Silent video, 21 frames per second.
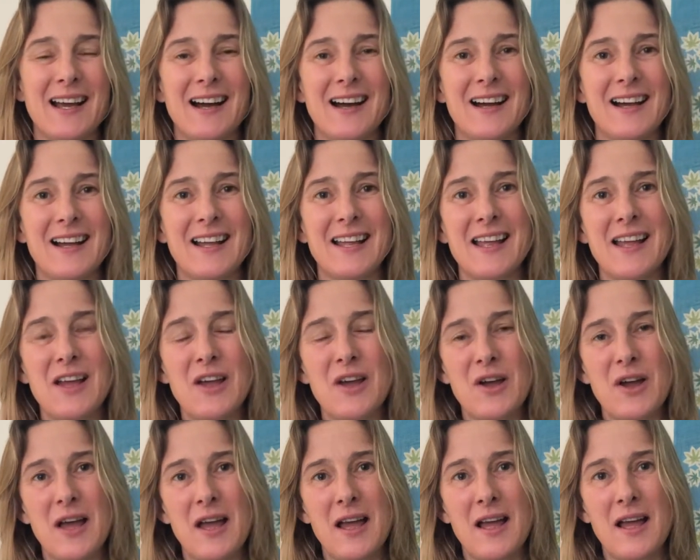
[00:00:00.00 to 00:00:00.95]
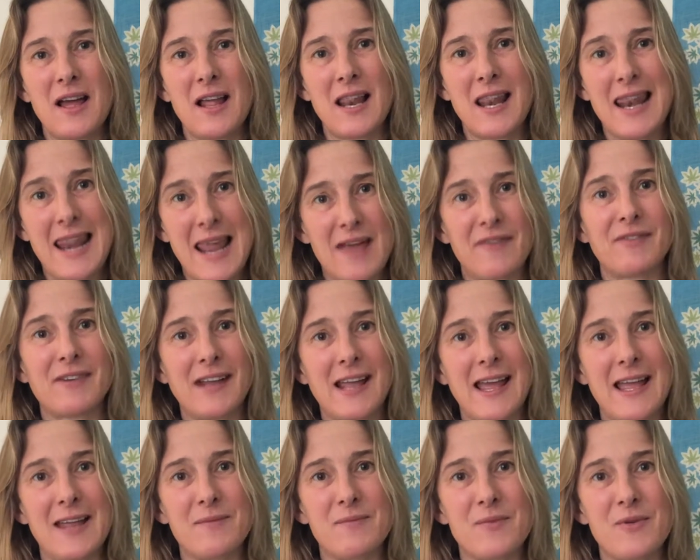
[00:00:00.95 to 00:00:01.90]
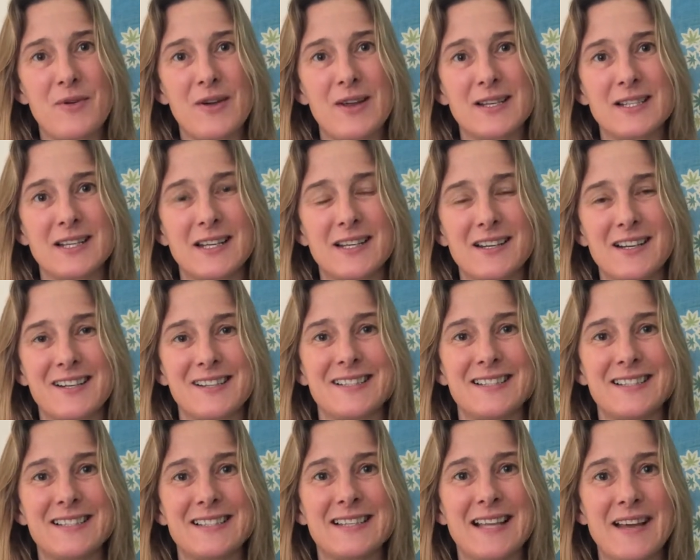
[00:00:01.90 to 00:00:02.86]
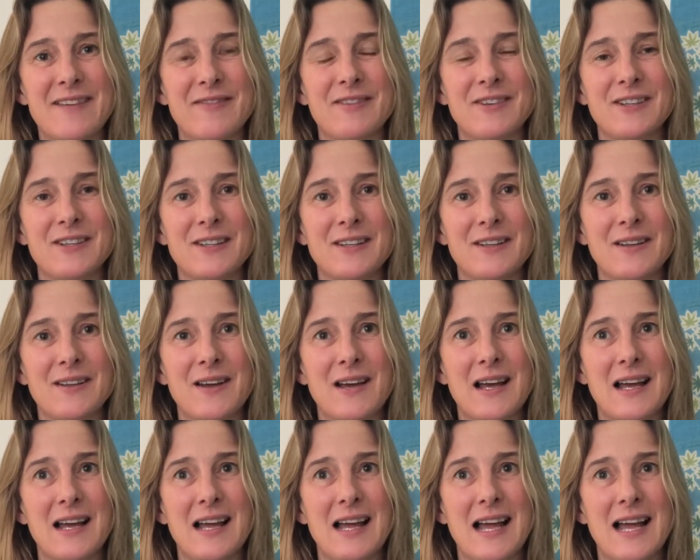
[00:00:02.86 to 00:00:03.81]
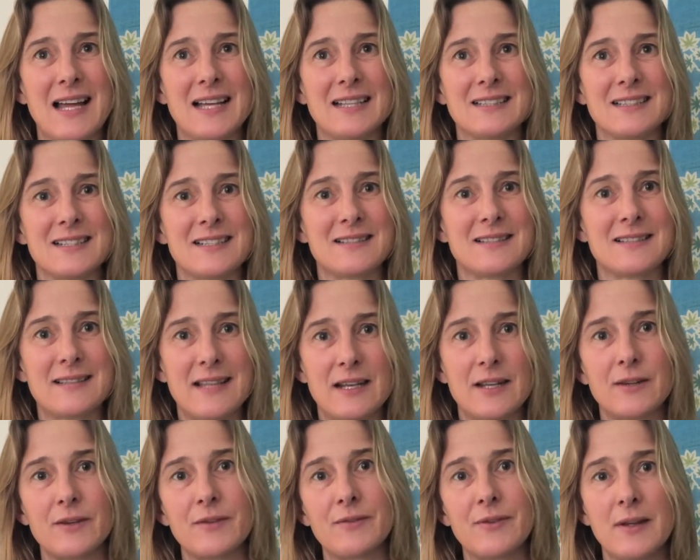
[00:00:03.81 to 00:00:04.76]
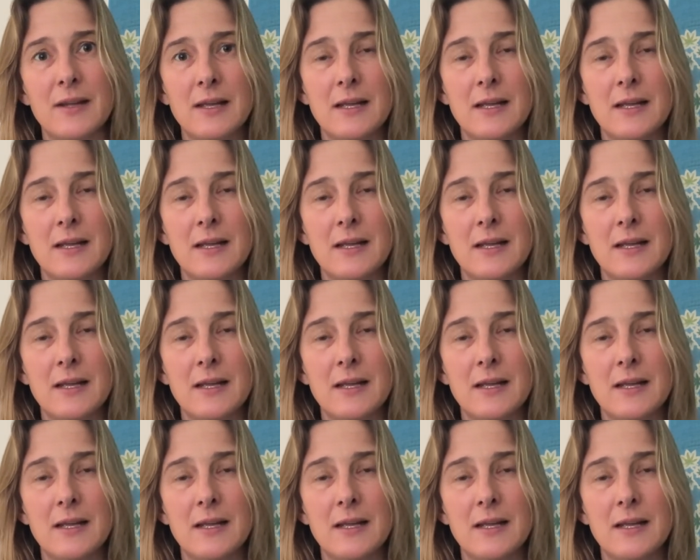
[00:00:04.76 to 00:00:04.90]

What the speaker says: I left Cambridge in 97 and instead of